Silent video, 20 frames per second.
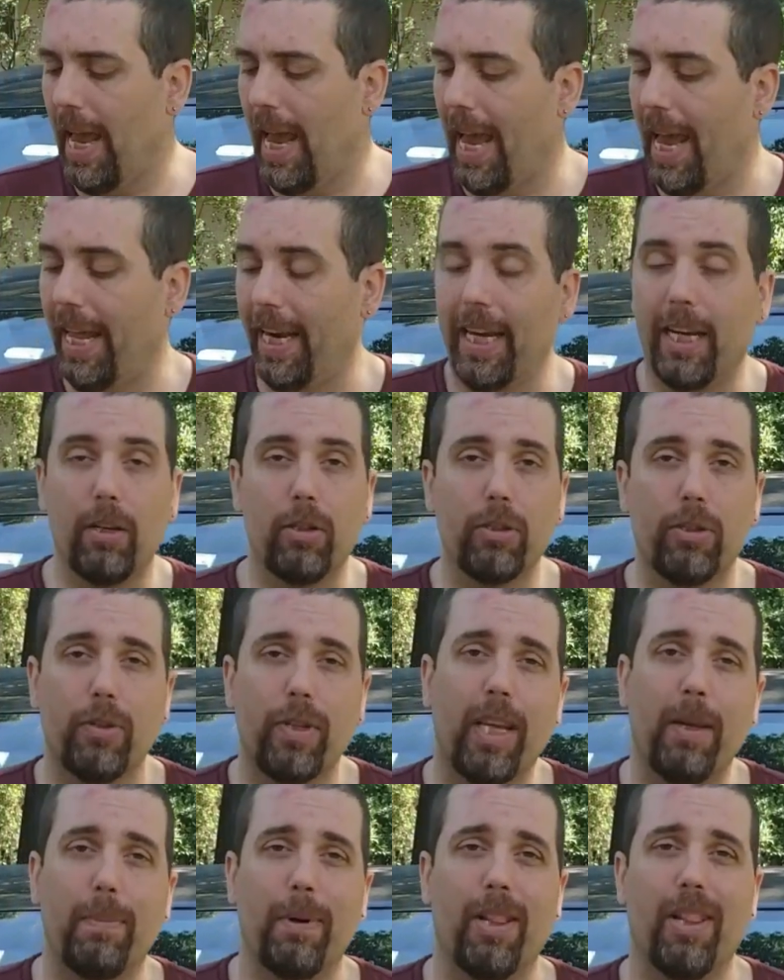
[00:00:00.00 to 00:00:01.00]
And I also
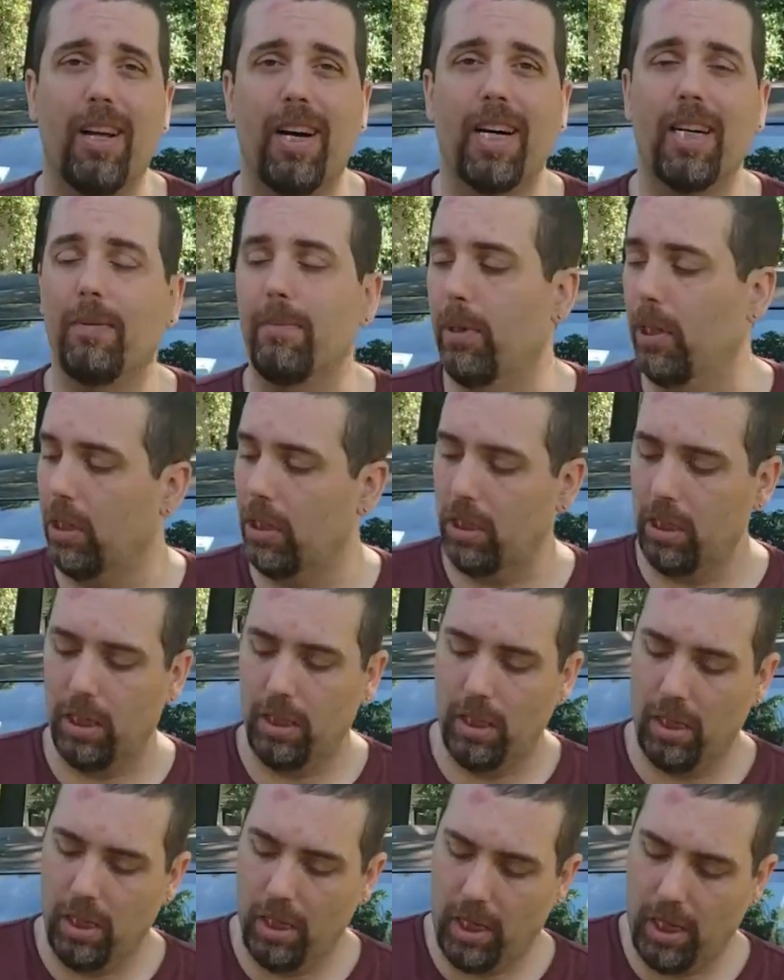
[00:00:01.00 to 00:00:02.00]
keep a logbook
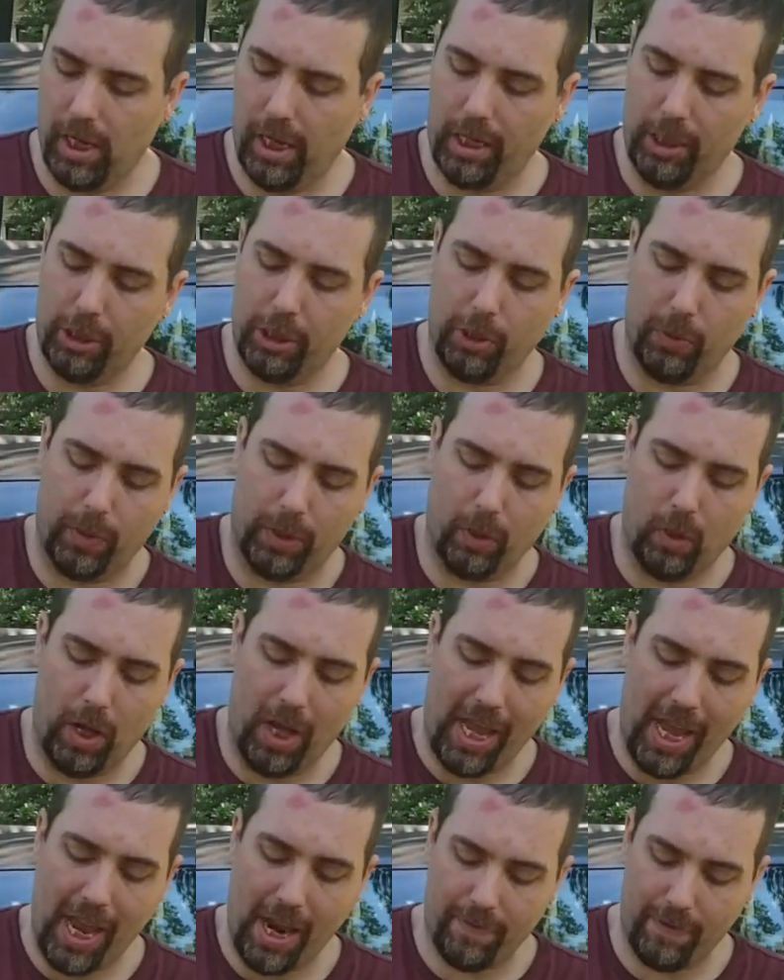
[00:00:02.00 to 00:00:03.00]
showing
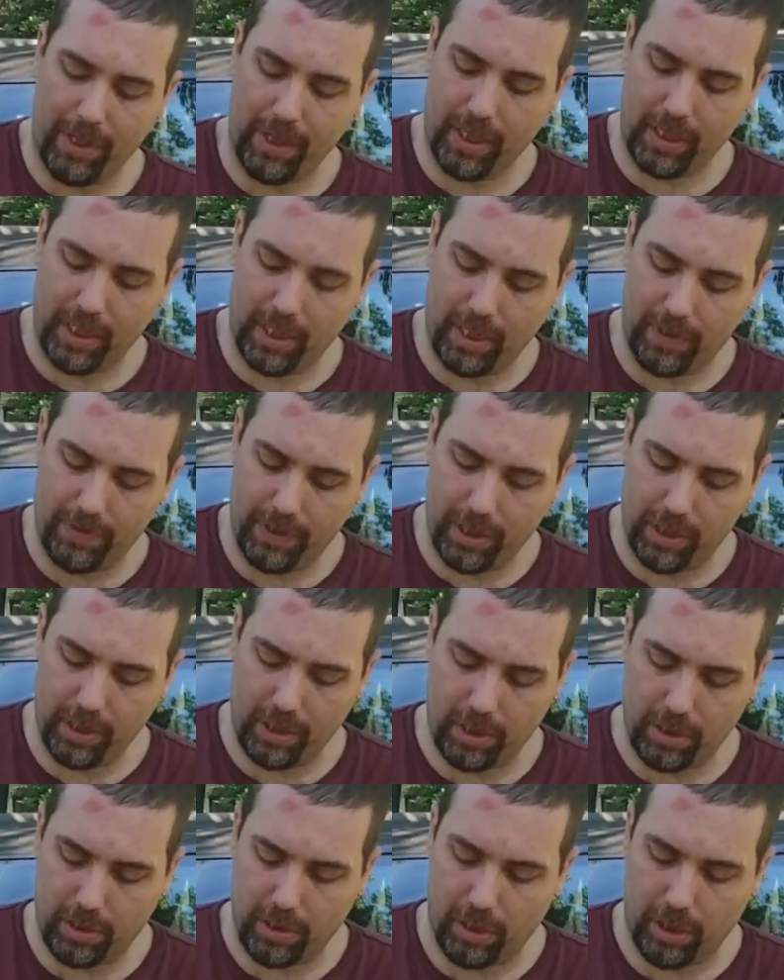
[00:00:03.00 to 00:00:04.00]
everything that I've done
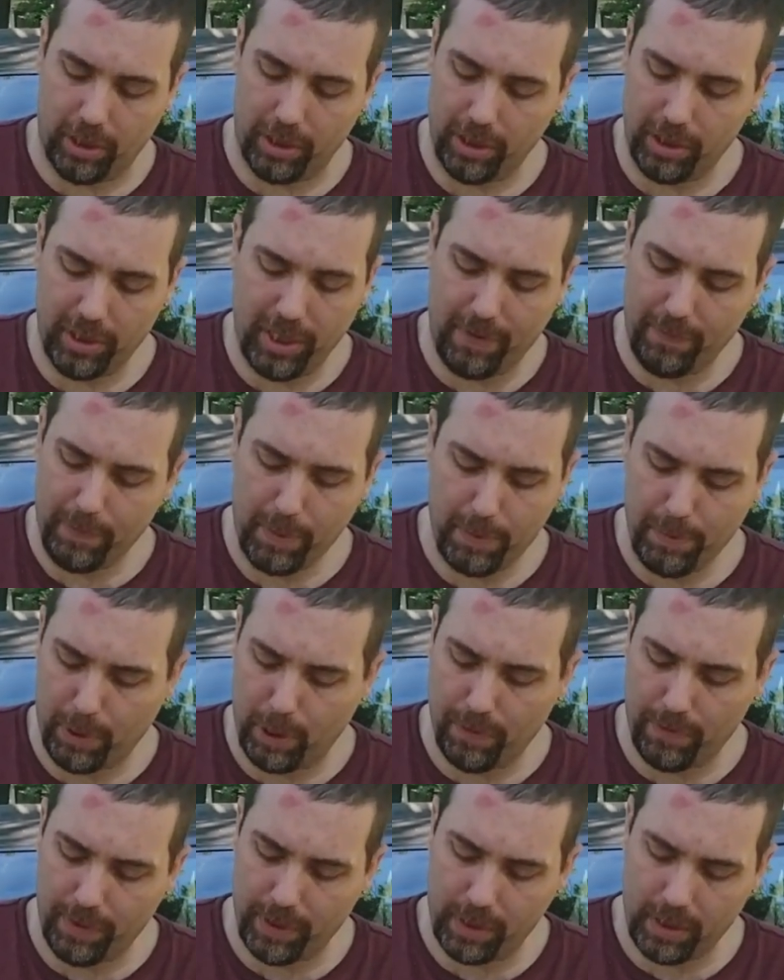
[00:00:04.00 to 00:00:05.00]
to the car. It doesn't have to be
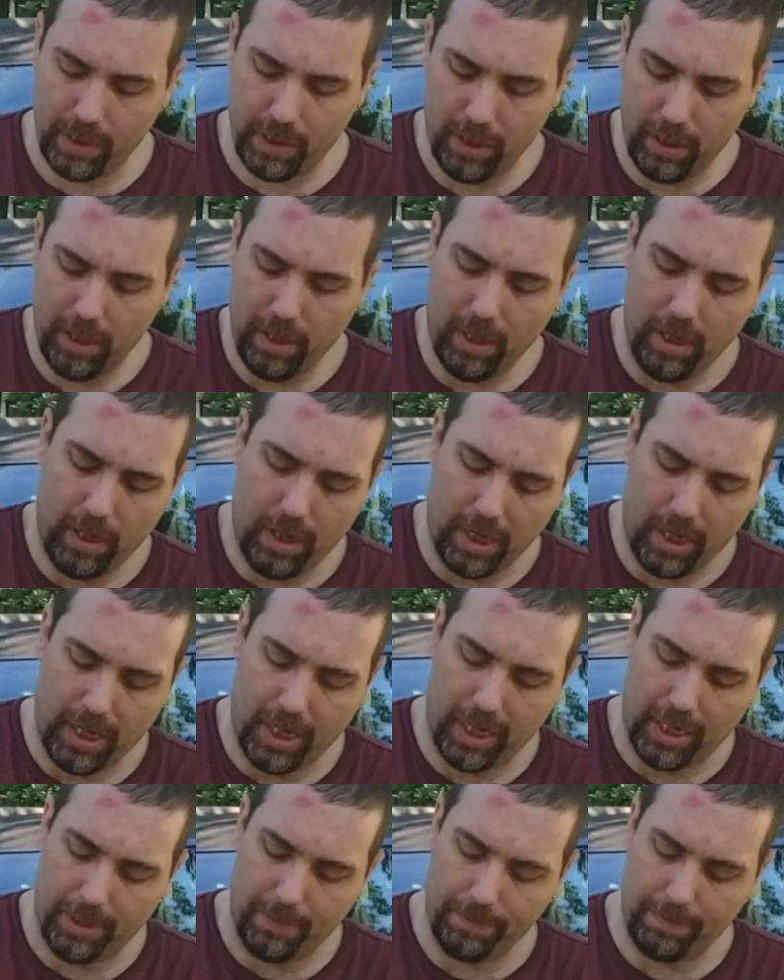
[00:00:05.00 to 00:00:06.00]
perfect,
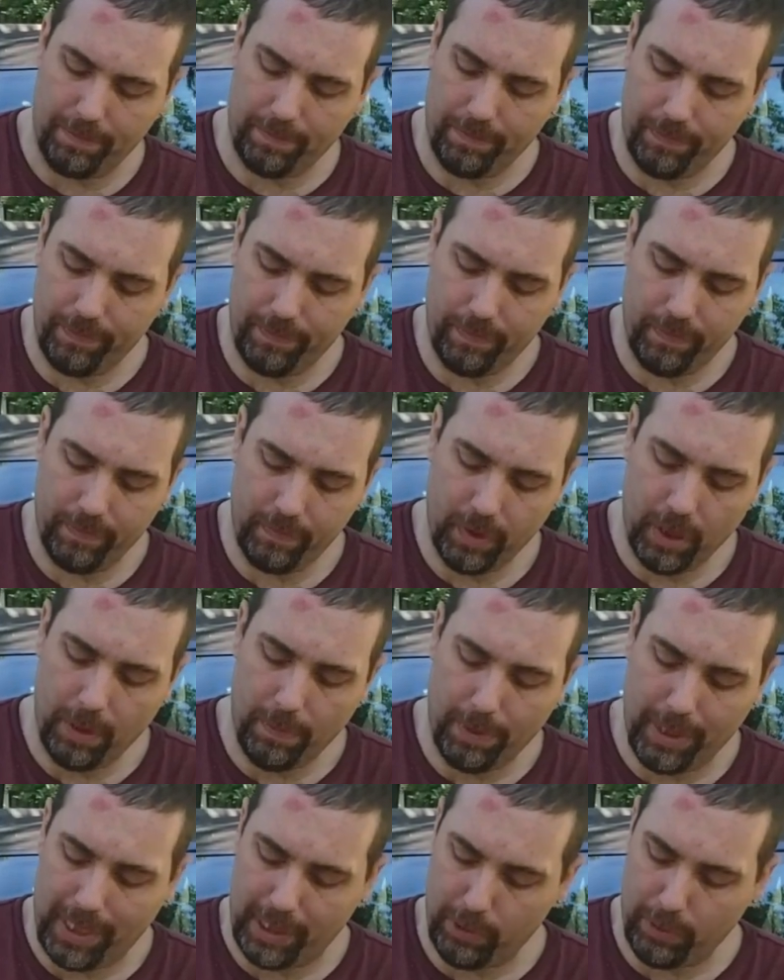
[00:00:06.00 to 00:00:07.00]

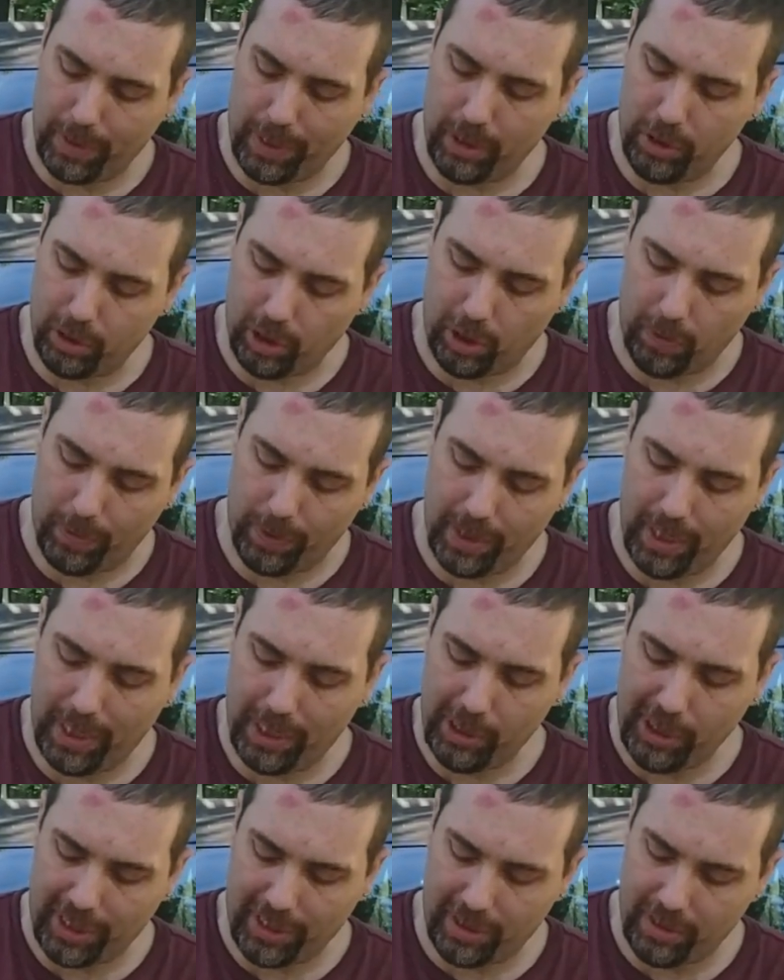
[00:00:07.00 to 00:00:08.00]
but that's what I start with. And I
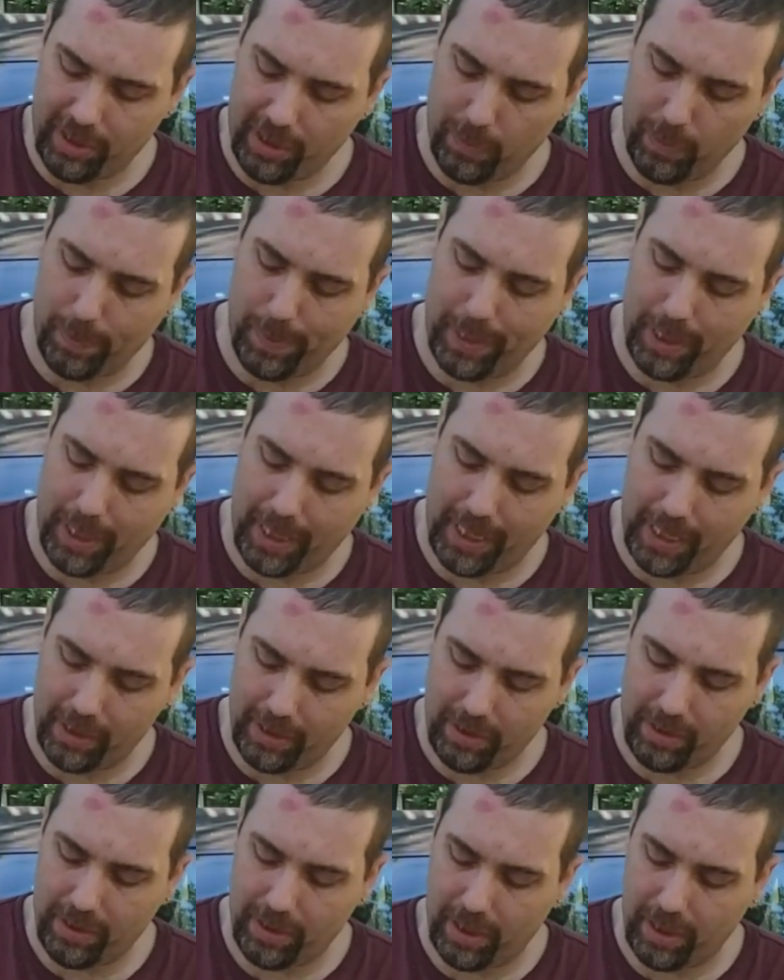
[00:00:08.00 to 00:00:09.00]
check to see when my latest